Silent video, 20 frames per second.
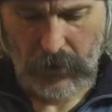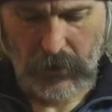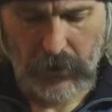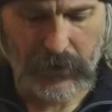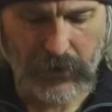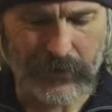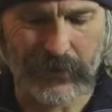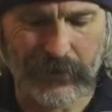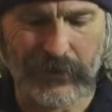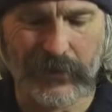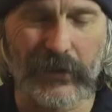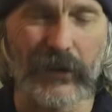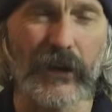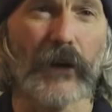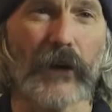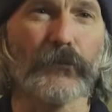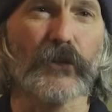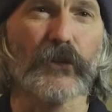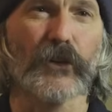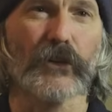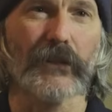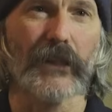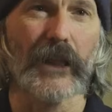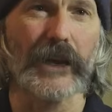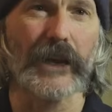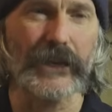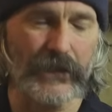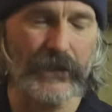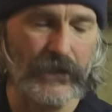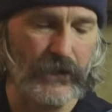This is a Comfort
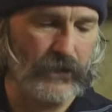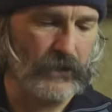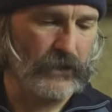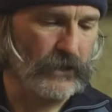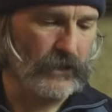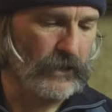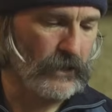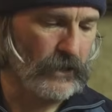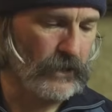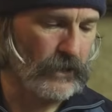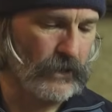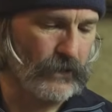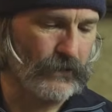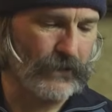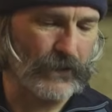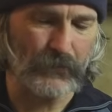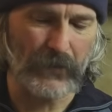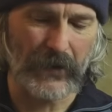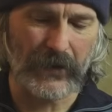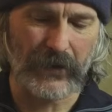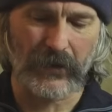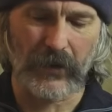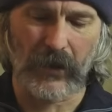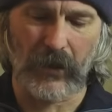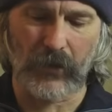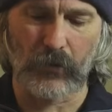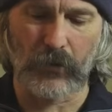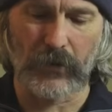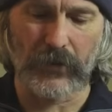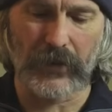Light. They make
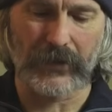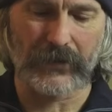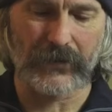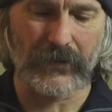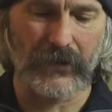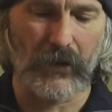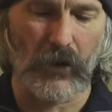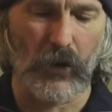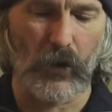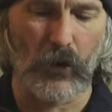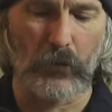another one that's in all